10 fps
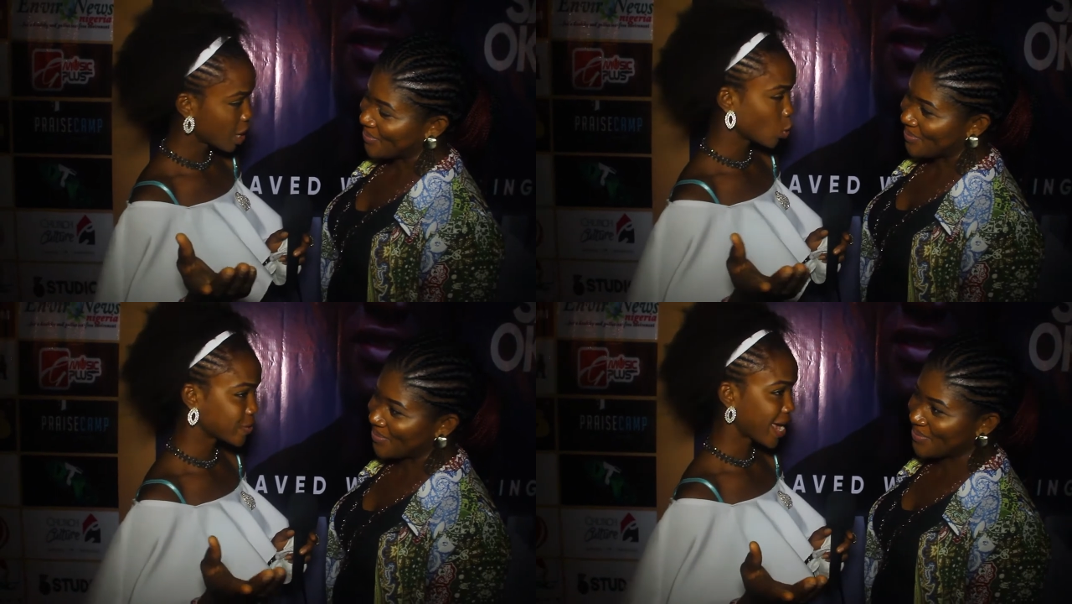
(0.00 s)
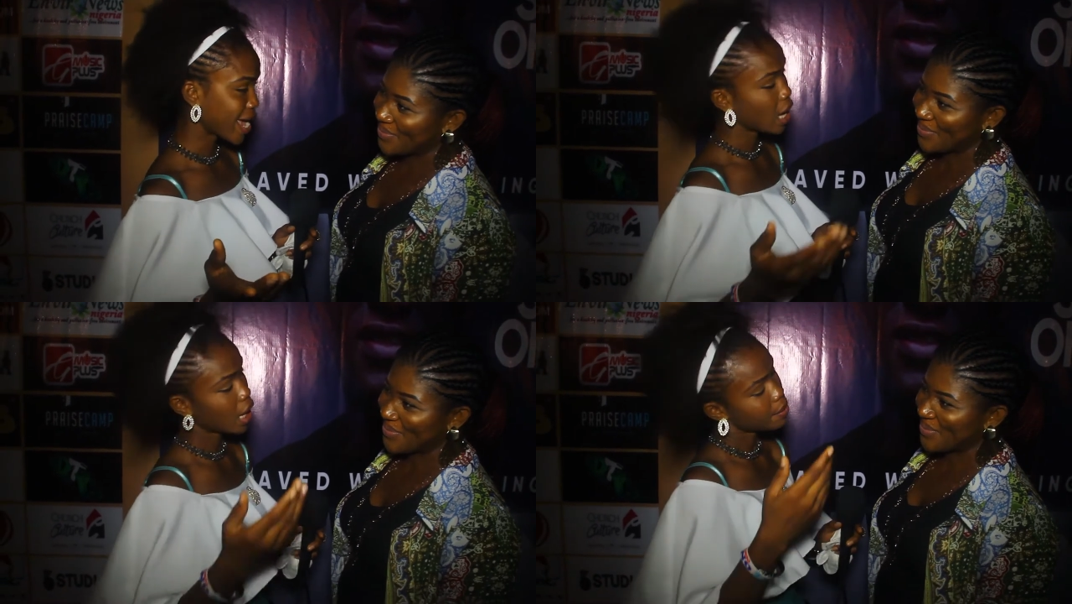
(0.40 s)
Speaker 1: say
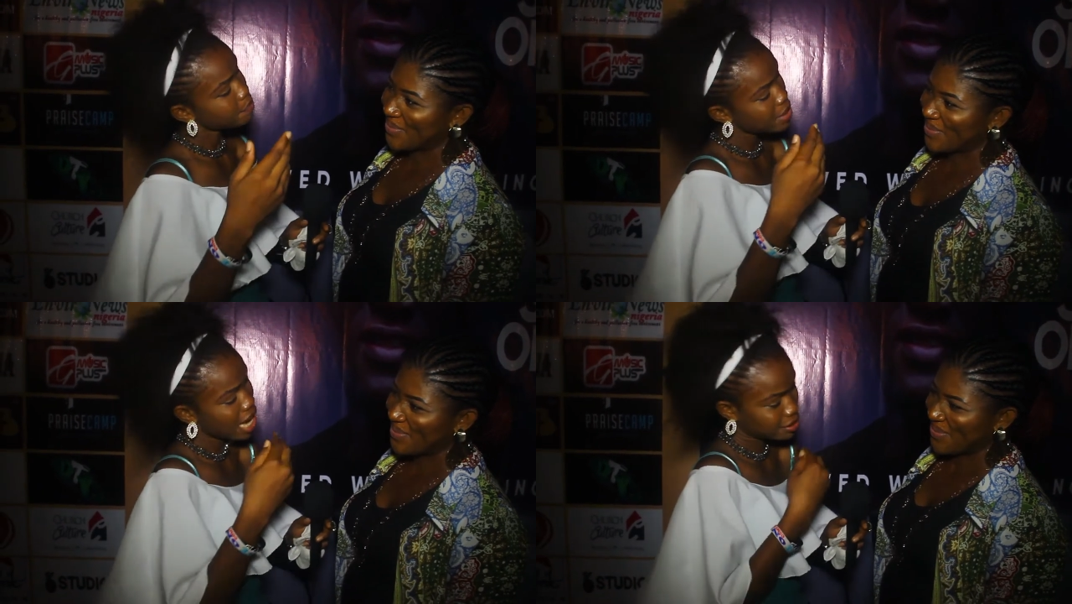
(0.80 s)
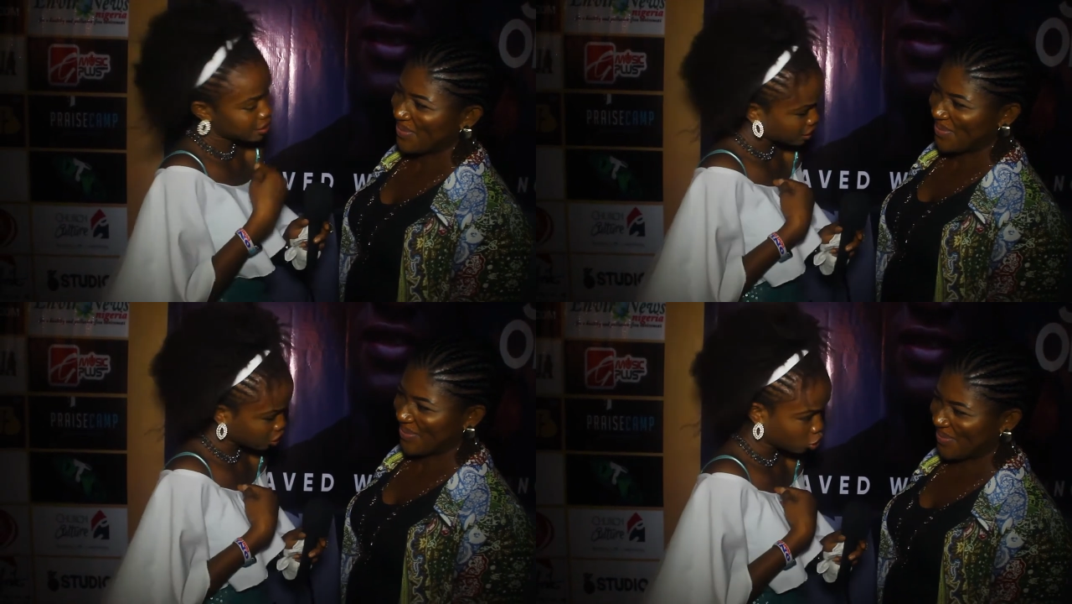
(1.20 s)
Uzziah, me I
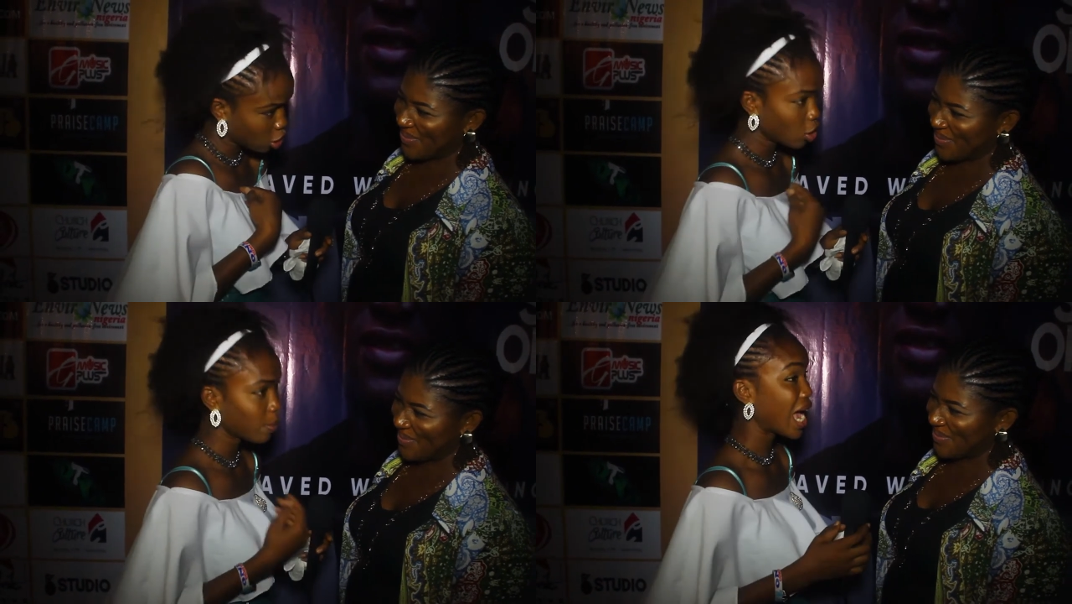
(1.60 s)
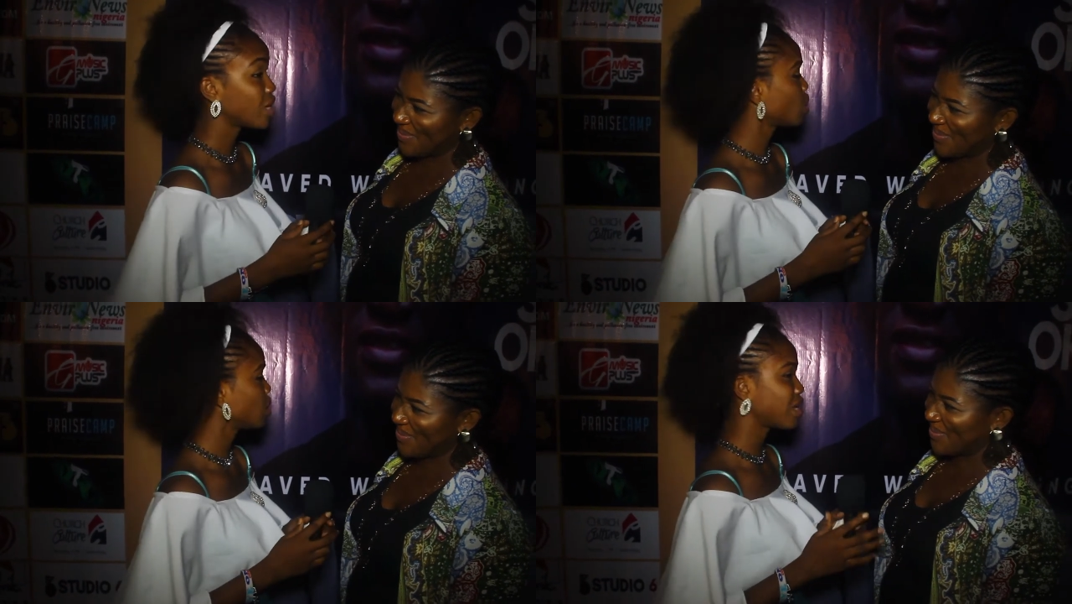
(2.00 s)
say Deuteronomy.
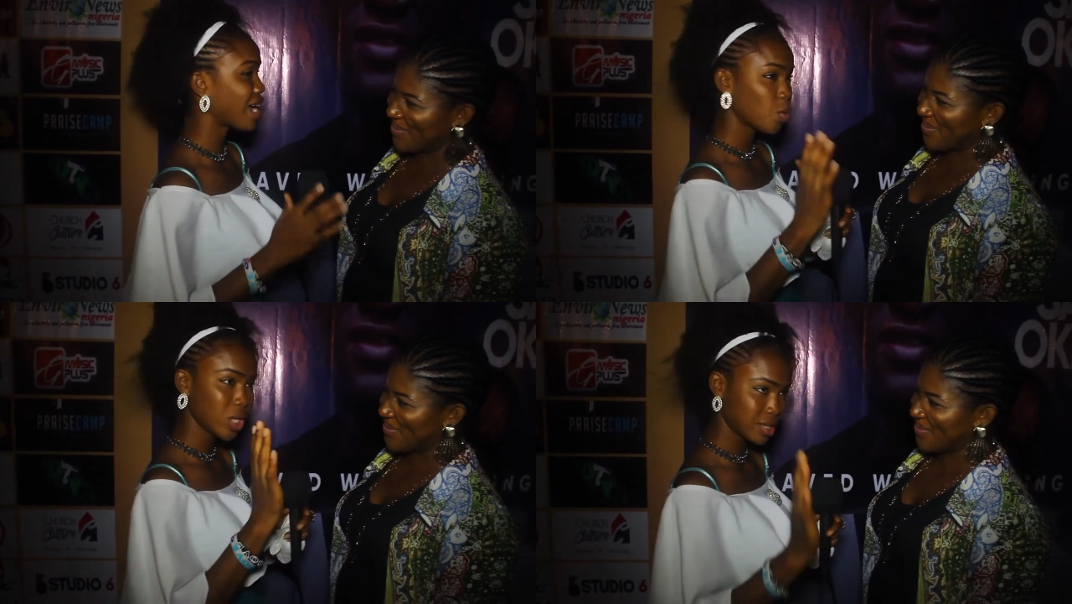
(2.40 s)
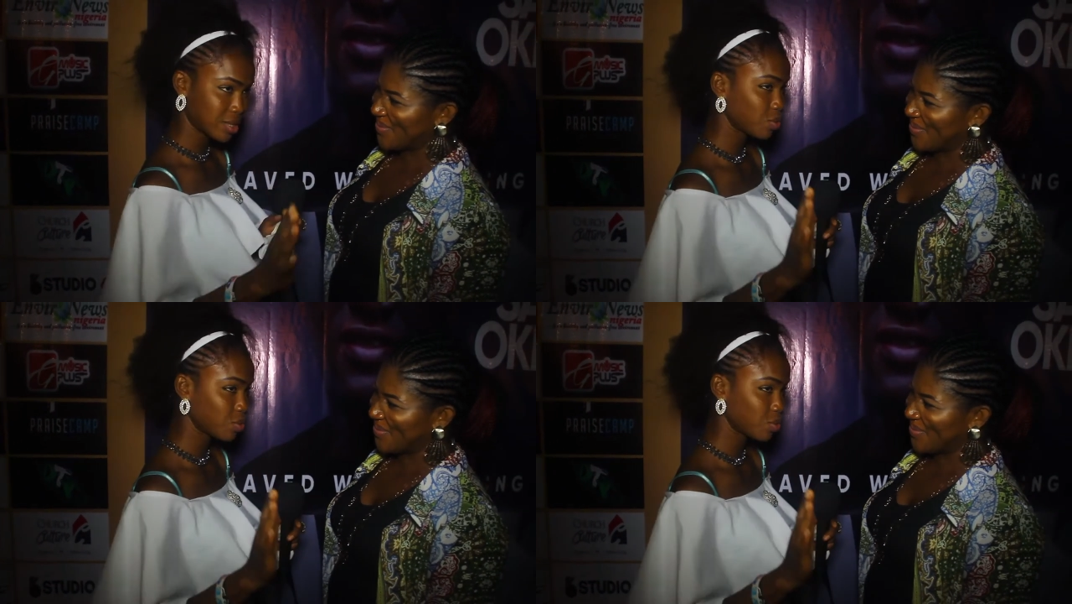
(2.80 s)
I told him that wait.